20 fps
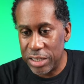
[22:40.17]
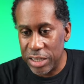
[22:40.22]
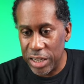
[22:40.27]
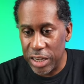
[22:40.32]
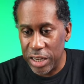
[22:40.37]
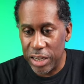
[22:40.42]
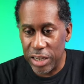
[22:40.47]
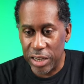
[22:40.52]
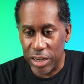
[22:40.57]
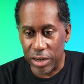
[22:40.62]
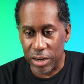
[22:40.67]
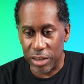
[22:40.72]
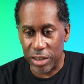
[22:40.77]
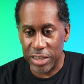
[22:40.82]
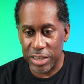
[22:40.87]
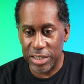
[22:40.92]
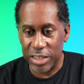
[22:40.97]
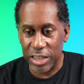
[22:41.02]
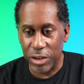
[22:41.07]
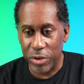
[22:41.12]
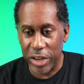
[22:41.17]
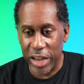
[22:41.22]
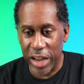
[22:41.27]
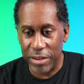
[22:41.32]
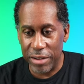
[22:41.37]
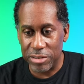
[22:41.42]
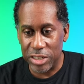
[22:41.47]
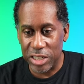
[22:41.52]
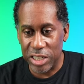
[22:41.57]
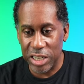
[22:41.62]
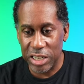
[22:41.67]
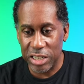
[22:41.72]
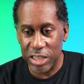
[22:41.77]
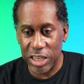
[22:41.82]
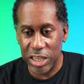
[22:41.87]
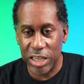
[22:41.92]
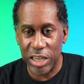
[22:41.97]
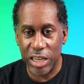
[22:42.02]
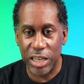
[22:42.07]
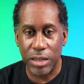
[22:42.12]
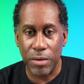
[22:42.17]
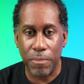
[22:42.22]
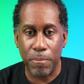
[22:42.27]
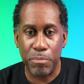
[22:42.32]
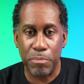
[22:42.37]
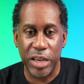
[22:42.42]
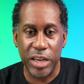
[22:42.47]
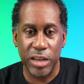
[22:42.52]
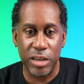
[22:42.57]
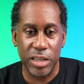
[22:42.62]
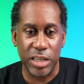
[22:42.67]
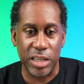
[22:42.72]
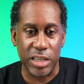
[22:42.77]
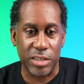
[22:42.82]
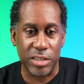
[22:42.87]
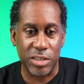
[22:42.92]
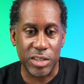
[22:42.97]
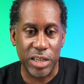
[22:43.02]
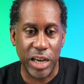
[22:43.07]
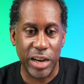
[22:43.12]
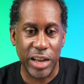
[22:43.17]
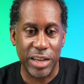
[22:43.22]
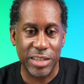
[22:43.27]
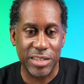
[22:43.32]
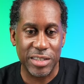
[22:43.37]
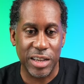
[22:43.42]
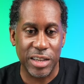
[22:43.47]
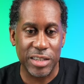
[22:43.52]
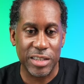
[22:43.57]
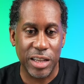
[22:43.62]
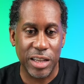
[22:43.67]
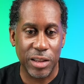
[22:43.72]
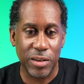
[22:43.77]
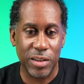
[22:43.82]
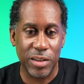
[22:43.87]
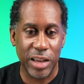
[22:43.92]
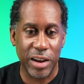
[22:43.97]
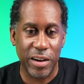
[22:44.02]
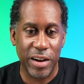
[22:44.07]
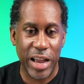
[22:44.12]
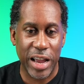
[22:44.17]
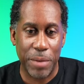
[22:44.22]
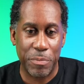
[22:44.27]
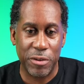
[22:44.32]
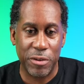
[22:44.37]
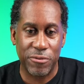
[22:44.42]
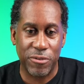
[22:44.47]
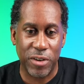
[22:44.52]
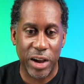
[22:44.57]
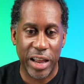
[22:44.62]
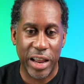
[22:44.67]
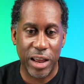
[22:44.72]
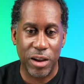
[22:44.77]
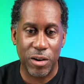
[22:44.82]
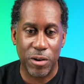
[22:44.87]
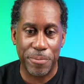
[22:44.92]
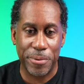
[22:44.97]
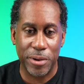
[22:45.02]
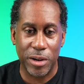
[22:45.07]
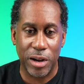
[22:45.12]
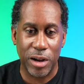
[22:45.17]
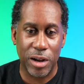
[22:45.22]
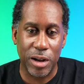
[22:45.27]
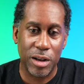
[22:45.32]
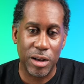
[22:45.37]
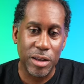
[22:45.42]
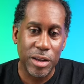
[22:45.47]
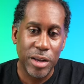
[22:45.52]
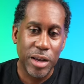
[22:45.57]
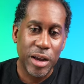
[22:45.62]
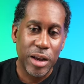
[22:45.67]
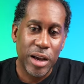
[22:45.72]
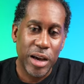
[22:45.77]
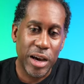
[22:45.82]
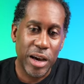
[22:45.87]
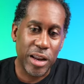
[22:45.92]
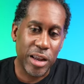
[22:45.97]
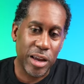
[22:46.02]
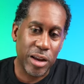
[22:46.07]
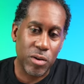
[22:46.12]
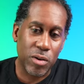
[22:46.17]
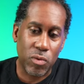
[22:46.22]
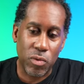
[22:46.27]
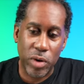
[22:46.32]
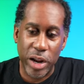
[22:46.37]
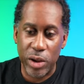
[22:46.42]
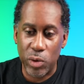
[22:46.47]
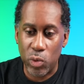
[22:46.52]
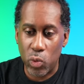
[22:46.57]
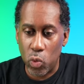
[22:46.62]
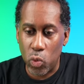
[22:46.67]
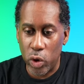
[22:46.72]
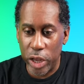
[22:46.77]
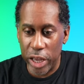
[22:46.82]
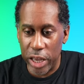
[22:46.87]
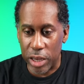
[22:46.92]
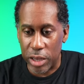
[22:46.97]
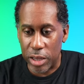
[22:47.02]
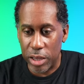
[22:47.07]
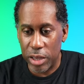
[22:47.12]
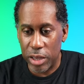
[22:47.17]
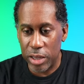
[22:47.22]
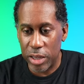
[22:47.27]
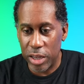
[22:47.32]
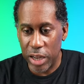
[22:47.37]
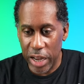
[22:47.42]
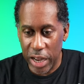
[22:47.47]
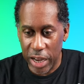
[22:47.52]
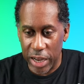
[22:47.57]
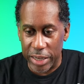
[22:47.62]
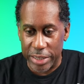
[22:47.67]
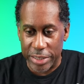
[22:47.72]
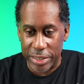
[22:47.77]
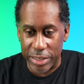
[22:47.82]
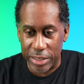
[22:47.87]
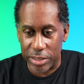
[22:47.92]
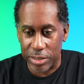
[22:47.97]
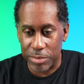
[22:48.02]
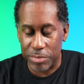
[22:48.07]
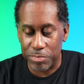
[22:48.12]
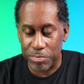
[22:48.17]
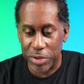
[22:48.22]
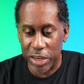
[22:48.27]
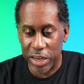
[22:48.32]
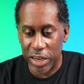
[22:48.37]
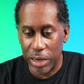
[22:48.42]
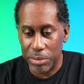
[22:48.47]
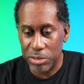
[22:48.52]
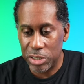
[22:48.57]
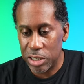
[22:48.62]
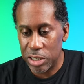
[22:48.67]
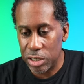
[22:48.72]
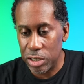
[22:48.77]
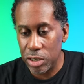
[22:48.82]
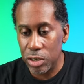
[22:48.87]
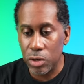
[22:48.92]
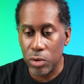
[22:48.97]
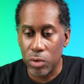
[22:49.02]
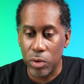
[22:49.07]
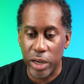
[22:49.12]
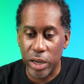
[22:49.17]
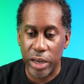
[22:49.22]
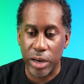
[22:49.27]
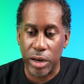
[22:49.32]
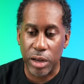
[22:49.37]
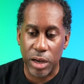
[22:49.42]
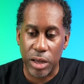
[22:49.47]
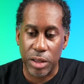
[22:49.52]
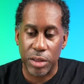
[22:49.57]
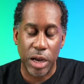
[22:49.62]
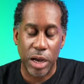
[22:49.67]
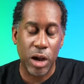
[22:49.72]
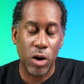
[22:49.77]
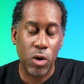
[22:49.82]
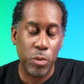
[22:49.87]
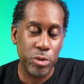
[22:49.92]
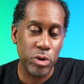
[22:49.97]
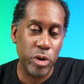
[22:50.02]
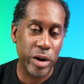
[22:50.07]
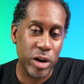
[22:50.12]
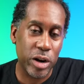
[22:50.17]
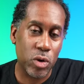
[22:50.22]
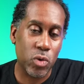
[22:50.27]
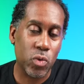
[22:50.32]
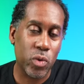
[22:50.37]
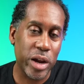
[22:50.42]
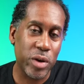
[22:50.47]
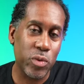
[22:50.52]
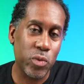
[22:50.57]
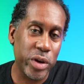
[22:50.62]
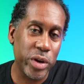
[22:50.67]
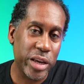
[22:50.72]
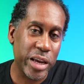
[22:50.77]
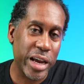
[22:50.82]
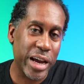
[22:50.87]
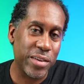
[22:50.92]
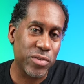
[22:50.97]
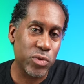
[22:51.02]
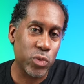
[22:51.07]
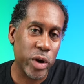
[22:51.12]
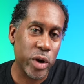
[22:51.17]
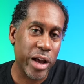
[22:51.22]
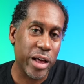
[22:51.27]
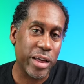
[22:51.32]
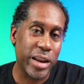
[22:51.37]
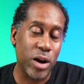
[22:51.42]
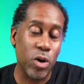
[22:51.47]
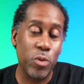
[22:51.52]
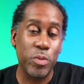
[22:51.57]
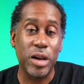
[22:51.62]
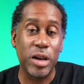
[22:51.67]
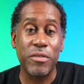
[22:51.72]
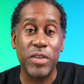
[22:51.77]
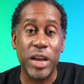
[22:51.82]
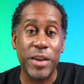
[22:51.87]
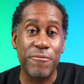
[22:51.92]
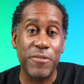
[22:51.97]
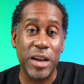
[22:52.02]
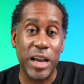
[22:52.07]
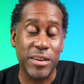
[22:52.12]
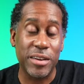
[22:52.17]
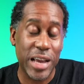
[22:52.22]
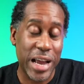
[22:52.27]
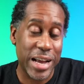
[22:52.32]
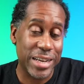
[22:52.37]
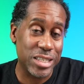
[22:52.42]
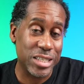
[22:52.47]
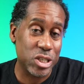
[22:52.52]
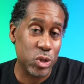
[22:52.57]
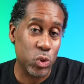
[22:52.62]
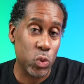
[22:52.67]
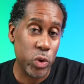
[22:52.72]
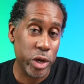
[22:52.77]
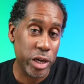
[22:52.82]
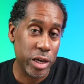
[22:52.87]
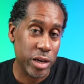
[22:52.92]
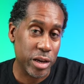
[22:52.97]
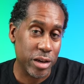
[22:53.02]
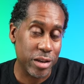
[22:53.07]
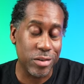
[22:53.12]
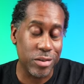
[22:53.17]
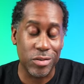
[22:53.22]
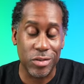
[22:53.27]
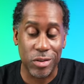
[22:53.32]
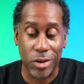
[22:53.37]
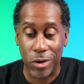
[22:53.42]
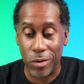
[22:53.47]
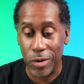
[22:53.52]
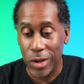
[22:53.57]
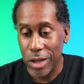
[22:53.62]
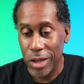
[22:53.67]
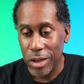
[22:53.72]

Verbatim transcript: see here. Let's see. We have Gigi in the building. Shout out says, hello, Larry. Happy Friday. Hope y'all had a great week. Yes. Big ups to you. And uh, I hope you had a great week as well. And I hope you have a fantastic weekend. So,